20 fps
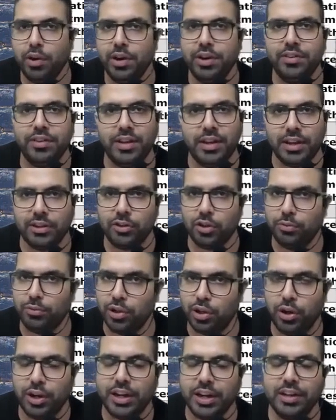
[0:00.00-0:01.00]
is in case of
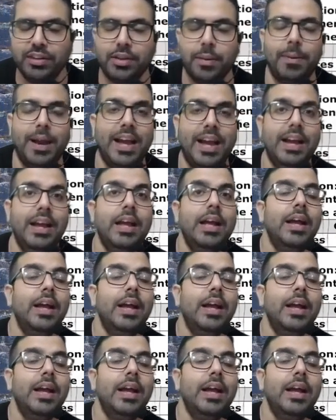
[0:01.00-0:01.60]
zero rated supply.